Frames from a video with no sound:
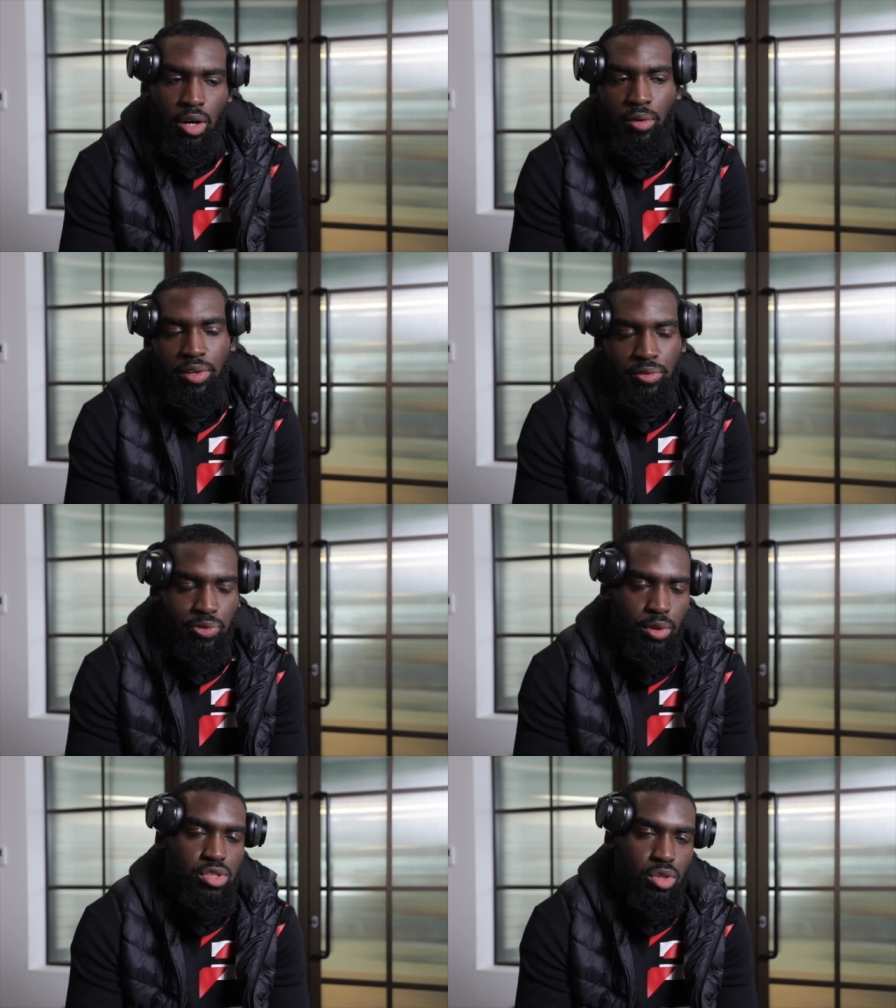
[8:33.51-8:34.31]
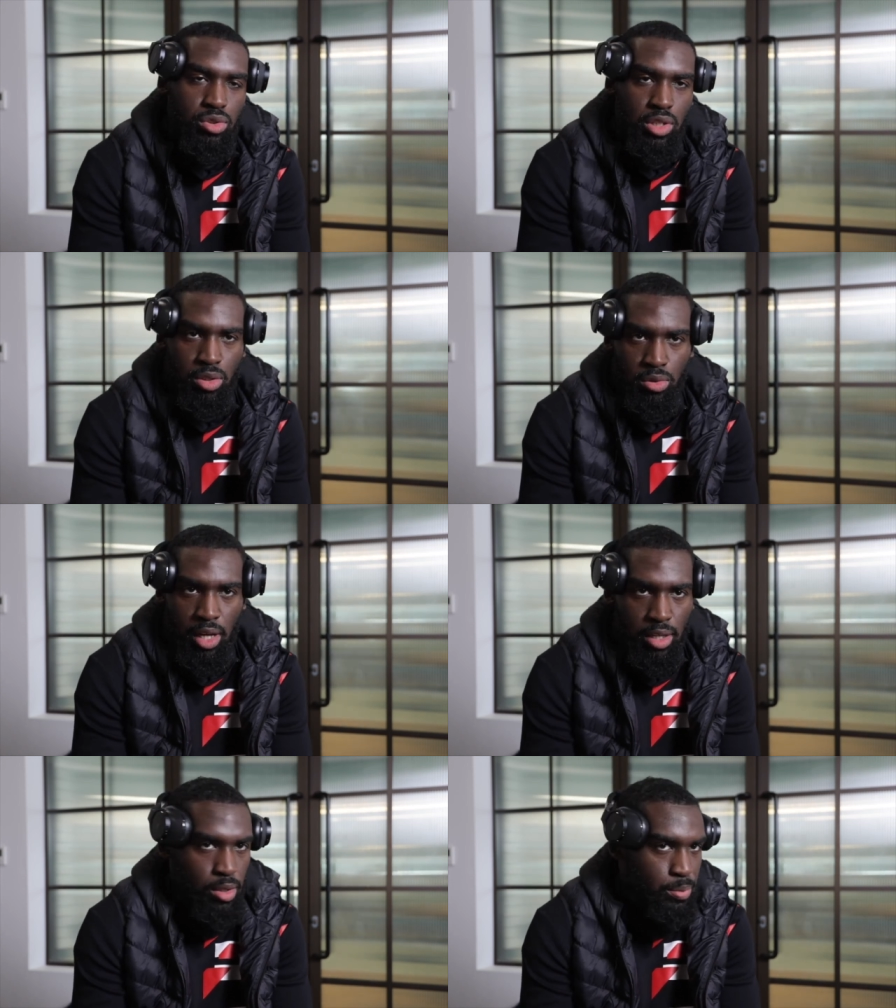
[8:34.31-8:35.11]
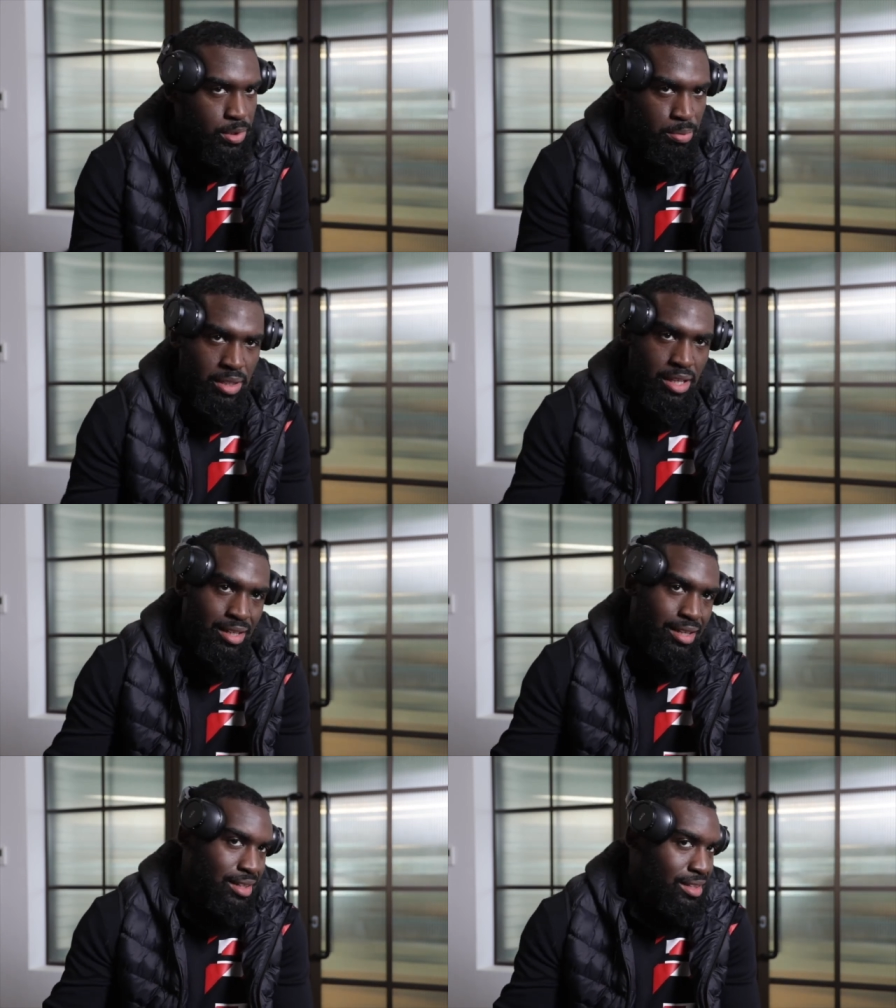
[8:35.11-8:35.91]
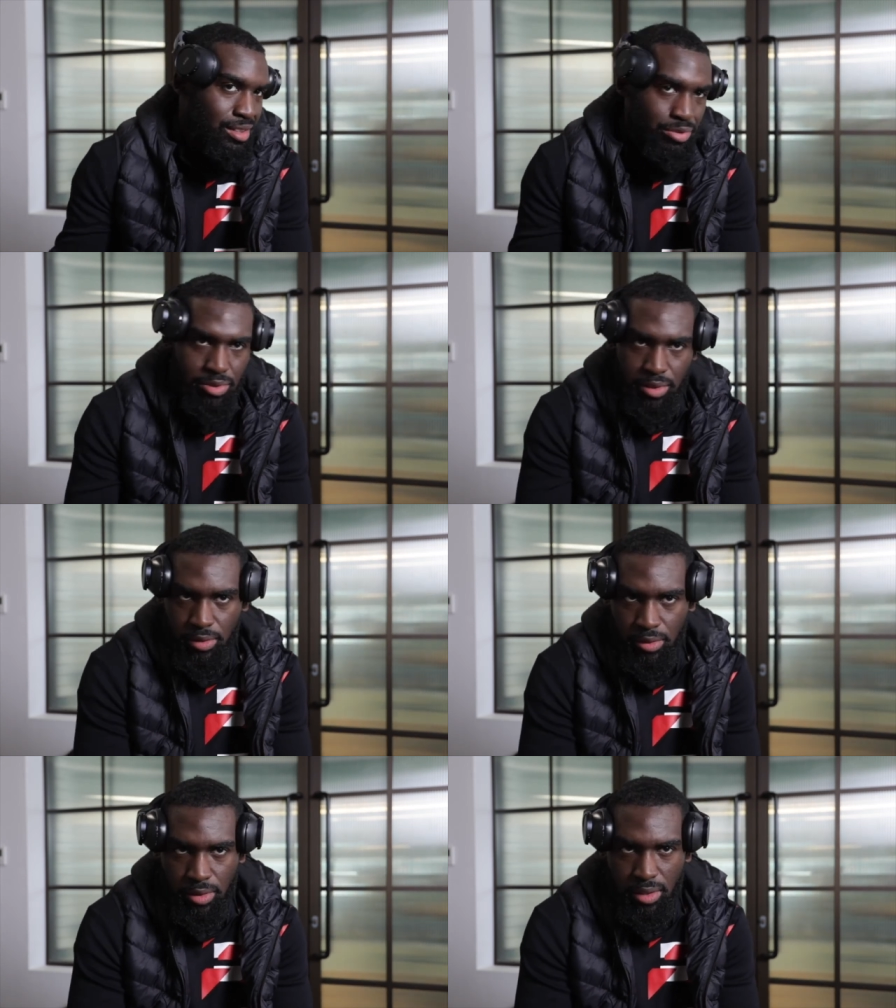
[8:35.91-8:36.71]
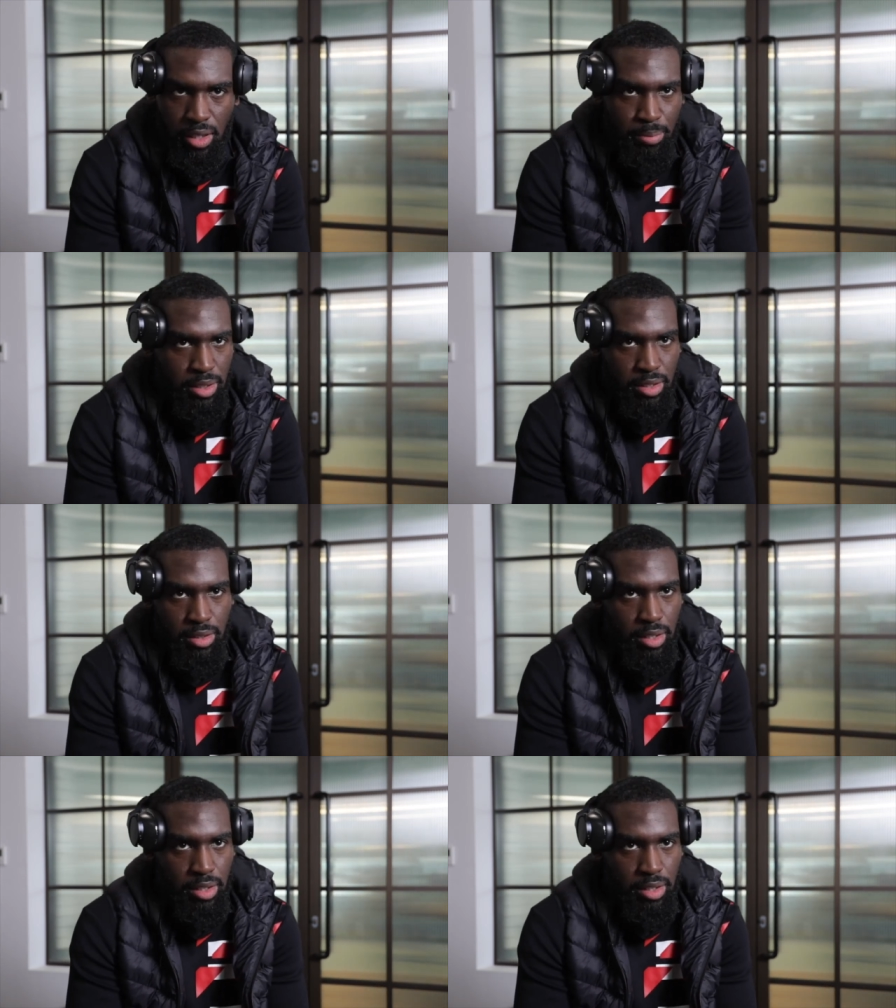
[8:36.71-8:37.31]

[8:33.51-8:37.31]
Other than fun shows I do like Club to Be and that, they're different, you know what I mean?